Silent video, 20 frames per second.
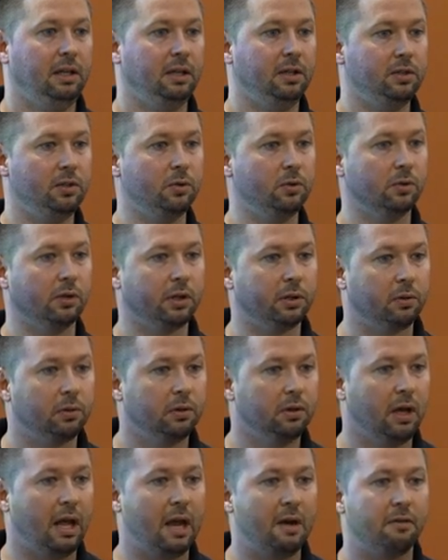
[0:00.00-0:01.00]
and do like
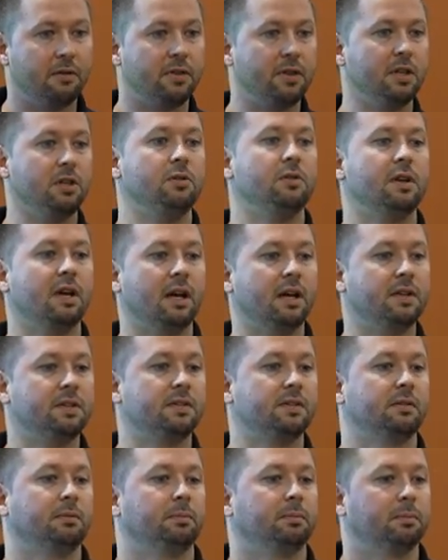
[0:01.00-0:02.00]
everything you
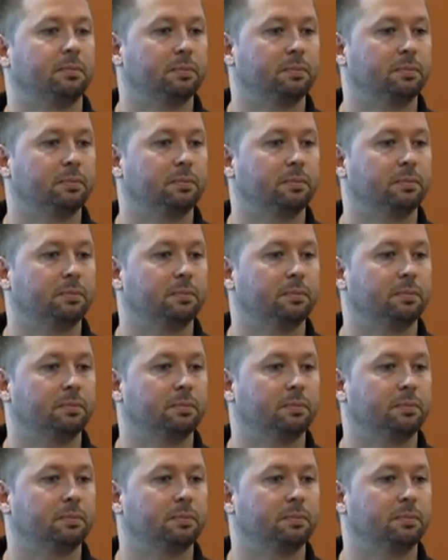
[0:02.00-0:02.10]
guys